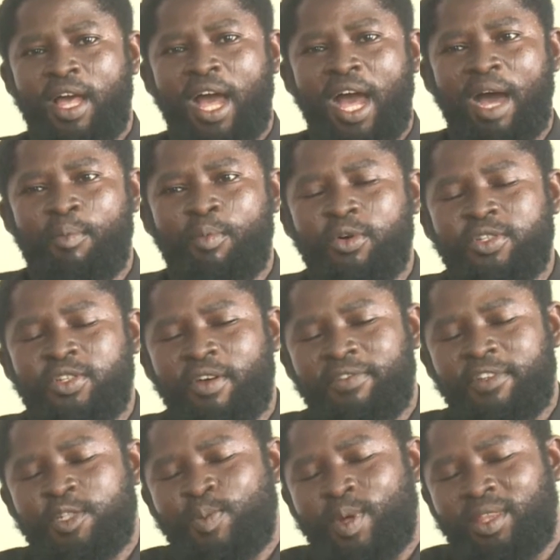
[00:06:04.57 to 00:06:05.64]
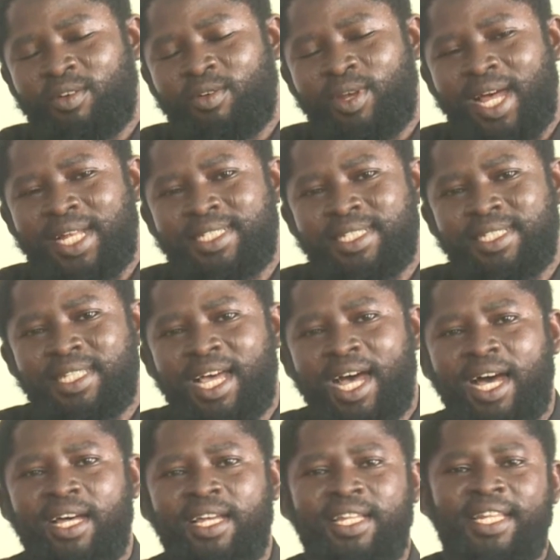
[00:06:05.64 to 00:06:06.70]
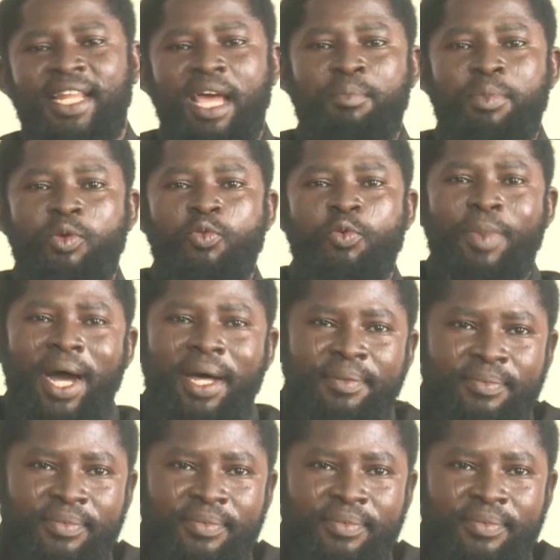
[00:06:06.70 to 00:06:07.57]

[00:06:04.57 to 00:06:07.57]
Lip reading: And most of this particular thing now, name be woman.